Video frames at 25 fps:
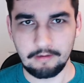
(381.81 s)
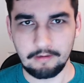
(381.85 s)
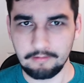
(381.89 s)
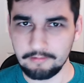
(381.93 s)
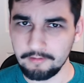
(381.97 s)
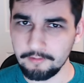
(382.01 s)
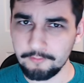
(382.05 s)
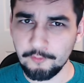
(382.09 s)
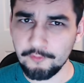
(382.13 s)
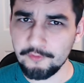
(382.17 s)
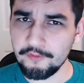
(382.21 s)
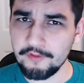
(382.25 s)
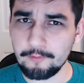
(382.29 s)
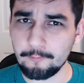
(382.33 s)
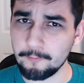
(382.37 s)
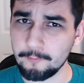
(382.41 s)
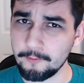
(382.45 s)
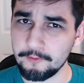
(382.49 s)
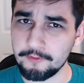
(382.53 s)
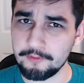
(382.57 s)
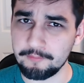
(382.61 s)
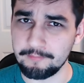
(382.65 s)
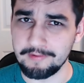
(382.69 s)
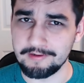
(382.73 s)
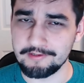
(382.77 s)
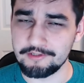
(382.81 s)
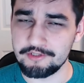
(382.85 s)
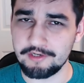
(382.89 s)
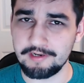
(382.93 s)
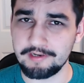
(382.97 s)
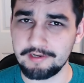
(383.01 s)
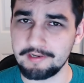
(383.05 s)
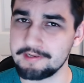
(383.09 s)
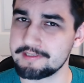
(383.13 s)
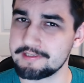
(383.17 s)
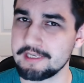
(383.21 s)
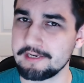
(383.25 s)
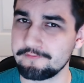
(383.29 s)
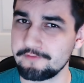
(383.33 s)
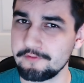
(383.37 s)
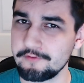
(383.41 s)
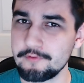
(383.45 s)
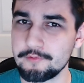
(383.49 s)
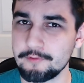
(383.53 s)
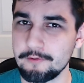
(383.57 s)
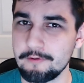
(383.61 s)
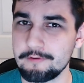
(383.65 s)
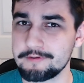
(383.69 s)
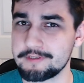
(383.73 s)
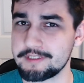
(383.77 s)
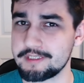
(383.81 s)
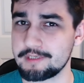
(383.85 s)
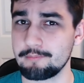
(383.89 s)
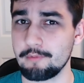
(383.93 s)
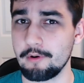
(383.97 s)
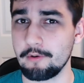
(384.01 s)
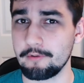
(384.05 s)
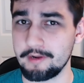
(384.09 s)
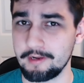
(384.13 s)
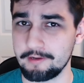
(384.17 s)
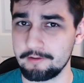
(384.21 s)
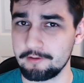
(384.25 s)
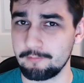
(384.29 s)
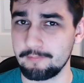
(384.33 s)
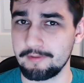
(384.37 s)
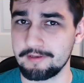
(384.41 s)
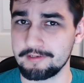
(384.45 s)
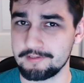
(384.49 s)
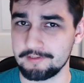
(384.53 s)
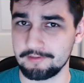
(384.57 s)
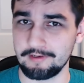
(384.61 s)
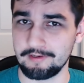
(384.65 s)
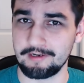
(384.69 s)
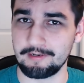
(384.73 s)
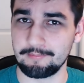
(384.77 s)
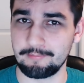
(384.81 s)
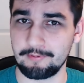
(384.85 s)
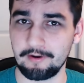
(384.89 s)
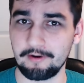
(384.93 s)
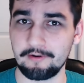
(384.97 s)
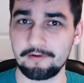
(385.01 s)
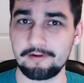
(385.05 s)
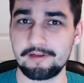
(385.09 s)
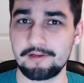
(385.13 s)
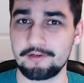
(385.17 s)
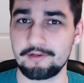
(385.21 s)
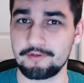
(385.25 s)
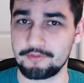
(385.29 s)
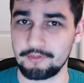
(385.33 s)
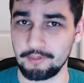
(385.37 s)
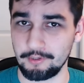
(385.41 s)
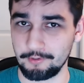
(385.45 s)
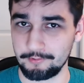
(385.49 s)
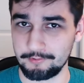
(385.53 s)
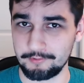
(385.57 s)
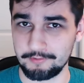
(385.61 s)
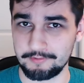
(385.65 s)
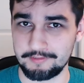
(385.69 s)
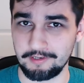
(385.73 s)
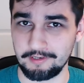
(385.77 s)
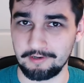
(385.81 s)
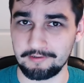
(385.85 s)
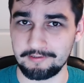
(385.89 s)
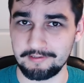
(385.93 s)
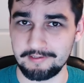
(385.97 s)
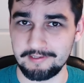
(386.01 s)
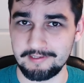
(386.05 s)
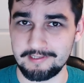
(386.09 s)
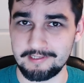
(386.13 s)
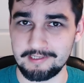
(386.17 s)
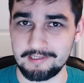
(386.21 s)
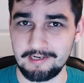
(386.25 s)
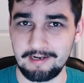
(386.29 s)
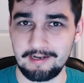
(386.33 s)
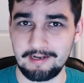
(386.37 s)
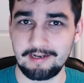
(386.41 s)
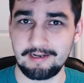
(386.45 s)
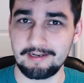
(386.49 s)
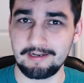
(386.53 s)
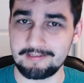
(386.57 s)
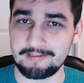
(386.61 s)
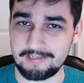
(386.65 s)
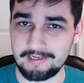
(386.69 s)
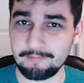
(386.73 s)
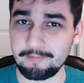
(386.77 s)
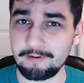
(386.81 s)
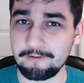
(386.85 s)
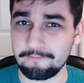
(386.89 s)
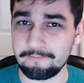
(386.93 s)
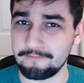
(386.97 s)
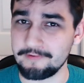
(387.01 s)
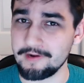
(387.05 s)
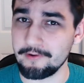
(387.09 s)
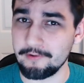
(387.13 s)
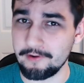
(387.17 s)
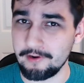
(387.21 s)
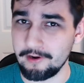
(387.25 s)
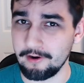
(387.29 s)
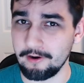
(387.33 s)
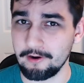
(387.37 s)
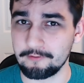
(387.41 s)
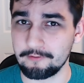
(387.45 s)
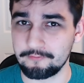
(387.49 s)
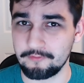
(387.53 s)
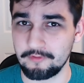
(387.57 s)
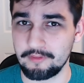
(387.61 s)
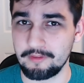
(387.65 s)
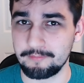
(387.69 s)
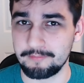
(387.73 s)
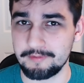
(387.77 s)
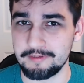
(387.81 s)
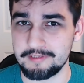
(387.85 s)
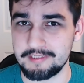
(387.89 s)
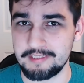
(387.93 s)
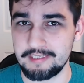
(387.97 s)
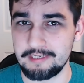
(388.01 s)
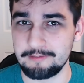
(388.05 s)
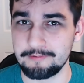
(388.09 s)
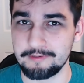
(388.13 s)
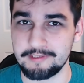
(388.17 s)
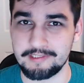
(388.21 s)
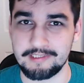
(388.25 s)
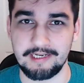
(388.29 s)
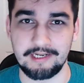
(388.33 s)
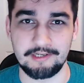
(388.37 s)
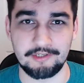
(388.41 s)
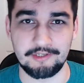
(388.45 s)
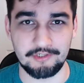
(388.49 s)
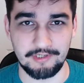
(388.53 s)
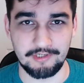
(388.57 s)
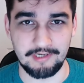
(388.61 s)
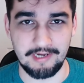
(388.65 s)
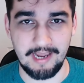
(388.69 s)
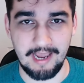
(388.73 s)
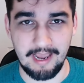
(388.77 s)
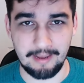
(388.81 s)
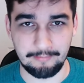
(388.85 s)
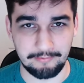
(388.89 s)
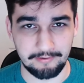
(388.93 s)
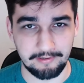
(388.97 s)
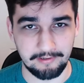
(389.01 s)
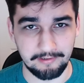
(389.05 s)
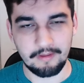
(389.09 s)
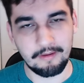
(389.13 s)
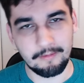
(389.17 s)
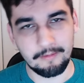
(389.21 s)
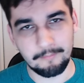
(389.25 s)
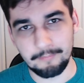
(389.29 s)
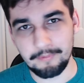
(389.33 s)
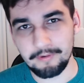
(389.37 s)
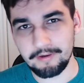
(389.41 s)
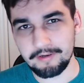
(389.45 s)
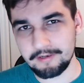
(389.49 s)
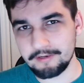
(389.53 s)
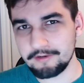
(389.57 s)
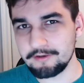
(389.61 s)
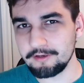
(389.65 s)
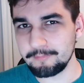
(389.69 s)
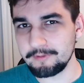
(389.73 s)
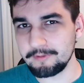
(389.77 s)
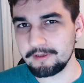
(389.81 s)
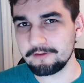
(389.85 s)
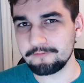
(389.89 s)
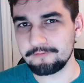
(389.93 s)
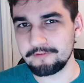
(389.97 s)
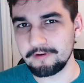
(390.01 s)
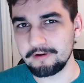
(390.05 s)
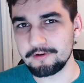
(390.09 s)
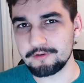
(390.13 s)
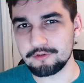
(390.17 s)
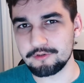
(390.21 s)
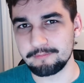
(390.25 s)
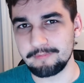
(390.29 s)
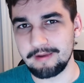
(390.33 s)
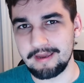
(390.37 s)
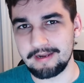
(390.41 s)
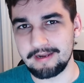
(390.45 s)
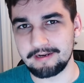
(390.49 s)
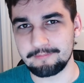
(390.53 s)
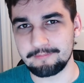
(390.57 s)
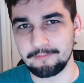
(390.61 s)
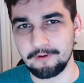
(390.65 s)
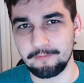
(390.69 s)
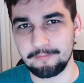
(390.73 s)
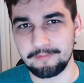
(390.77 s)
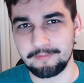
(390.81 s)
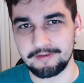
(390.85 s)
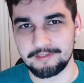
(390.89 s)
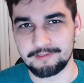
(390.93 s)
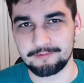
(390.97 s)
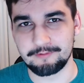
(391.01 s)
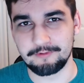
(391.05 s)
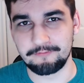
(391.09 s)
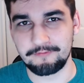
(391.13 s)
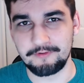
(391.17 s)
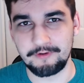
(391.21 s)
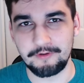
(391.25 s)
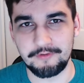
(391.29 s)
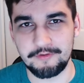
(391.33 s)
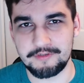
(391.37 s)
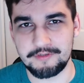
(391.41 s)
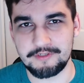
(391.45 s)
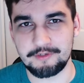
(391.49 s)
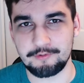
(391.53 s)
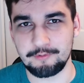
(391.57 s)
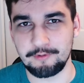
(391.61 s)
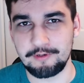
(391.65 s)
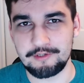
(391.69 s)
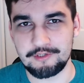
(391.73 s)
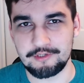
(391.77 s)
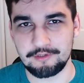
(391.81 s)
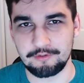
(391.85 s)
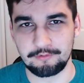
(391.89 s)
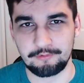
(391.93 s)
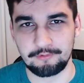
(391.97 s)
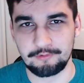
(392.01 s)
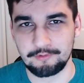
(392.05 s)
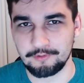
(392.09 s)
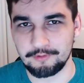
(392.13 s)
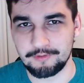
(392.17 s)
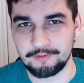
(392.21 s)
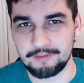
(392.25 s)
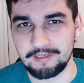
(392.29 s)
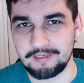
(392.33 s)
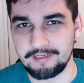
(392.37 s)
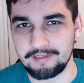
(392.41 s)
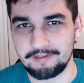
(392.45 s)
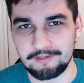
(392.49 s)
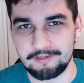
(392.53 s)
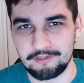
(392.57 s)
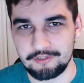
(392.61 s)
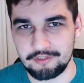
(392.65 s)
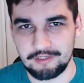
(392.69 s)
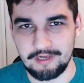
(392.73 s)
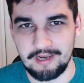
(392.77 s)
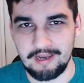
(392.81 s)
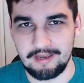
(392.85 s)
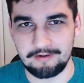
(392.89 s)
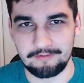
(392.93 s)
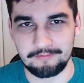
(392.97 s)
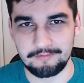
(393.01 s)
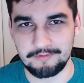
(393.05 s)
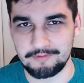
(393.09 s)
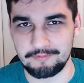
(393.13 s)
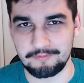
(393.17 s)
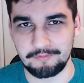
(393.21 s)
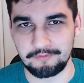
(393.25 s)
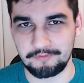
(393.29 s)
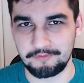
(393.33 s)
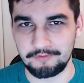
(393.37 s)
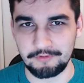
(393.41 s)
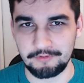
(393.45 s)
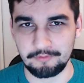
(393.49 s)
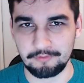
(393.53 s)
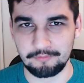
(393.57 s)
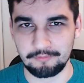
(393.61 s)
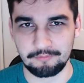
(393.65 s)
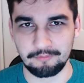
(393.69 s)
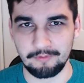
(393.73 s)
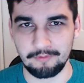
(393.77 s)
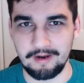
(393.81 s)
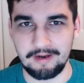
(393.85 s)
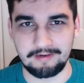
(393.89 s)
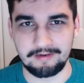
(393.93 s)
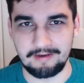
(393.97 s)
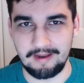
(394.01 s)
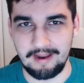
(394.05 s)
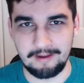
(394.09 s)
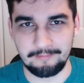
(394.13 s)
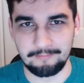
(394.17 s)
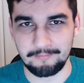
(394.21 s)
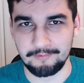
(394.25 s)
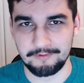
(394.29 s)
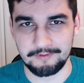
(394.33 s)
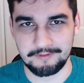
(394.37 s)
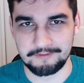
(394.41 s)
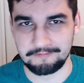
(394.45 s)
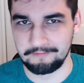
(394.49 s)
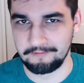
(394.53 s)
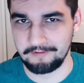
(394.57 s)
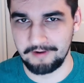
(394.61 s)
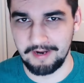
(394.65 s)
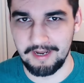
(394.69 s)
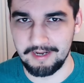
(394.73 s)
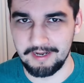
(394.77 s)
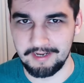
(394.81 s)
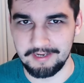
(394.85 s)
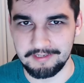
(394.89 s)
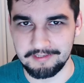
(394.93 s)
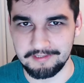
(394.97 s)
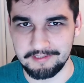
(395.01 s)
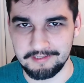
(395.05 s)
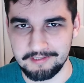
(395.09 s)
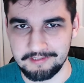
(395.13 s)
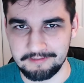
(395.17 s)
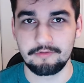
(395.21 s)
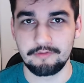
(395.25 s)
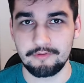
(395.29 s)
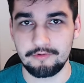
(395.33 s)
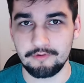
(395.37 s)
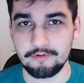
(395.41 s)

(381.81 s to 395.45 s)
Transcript: Another thing worth mentioning is that if you throw a Smoke Elemental at a party in total darkness, it's going to be very hard for them to see what's actually happening. But it could be a very dramatic moment to reveal this creature lurking in the shadows with two red embers for eyes.